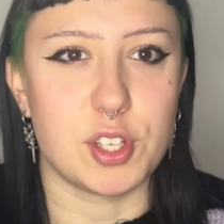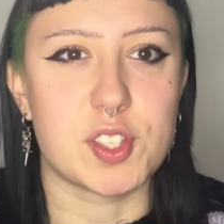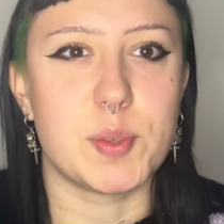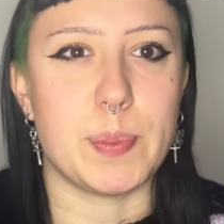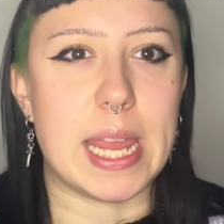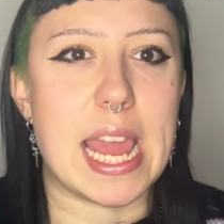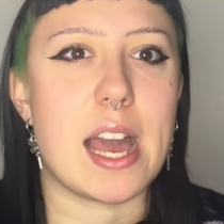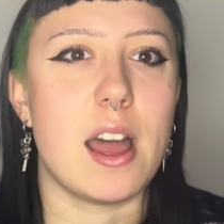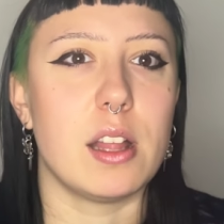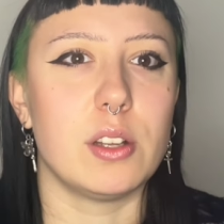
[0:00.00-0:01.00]
just
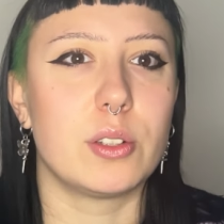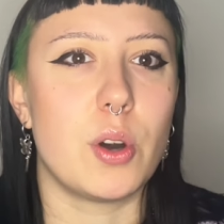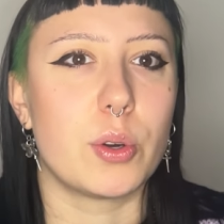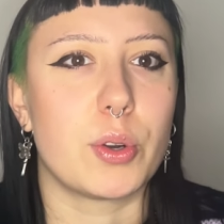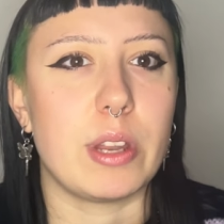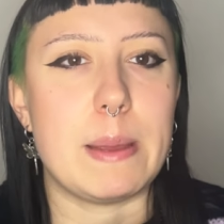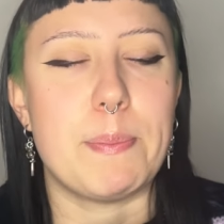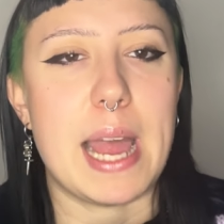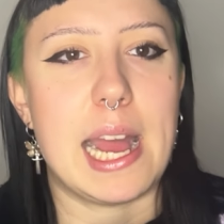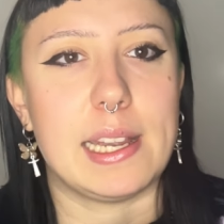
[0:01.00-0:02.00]
being a local
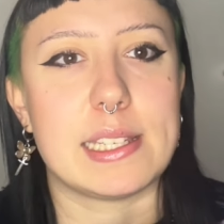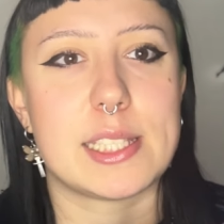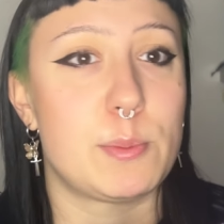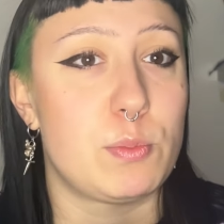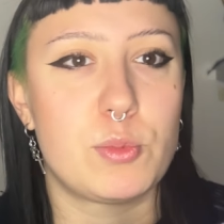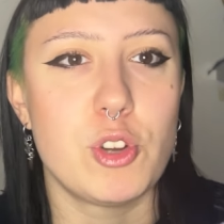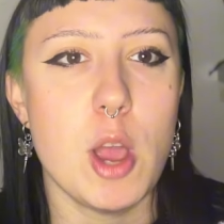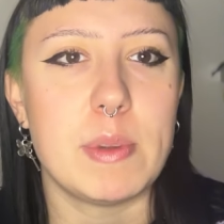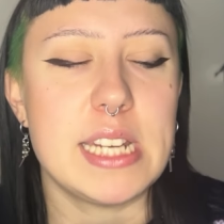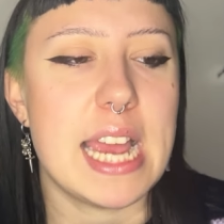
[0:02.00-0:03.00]
creep and
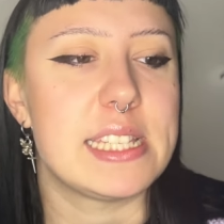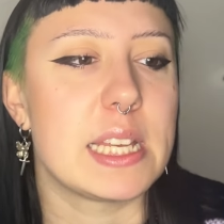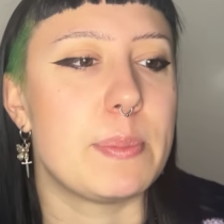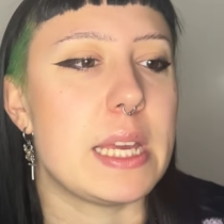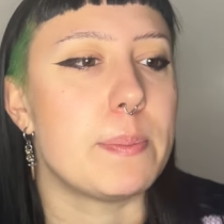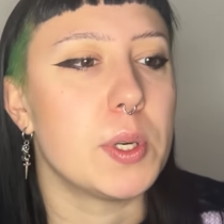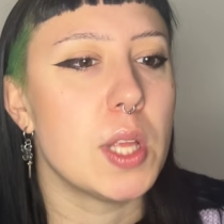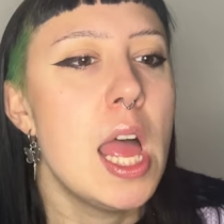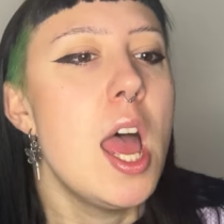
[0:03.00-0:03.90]
traumatizing people.